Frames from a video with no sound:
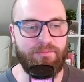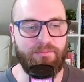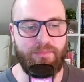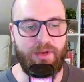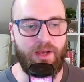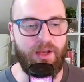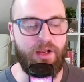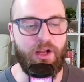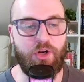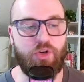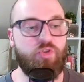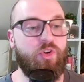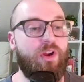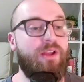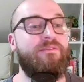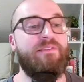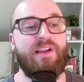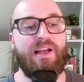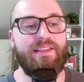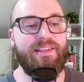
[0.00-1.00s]
a
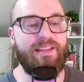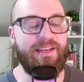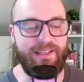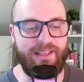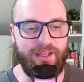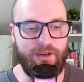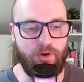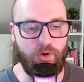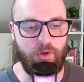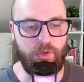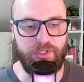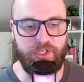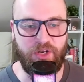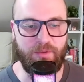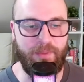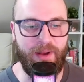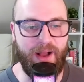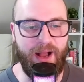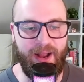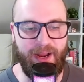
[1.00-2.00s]
Craven I didn't get earlier
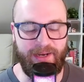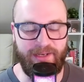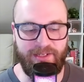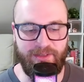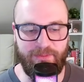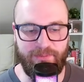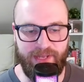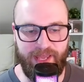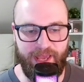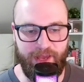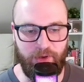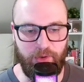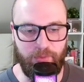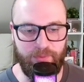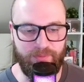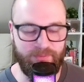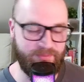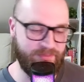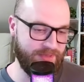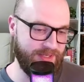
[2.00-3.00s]
behind him to help
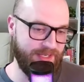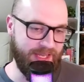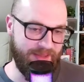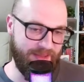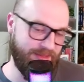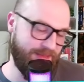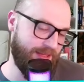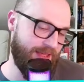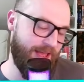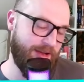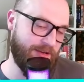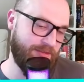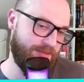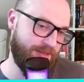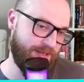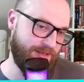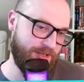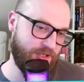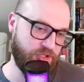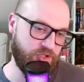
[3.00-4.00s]
get the
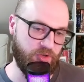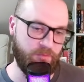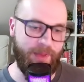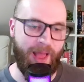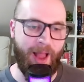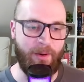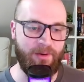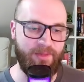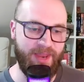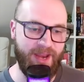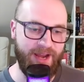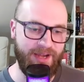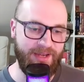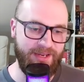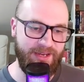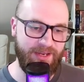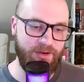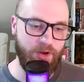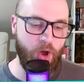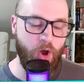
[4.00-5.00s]
additional power that I
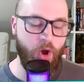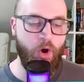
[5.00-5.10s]
need.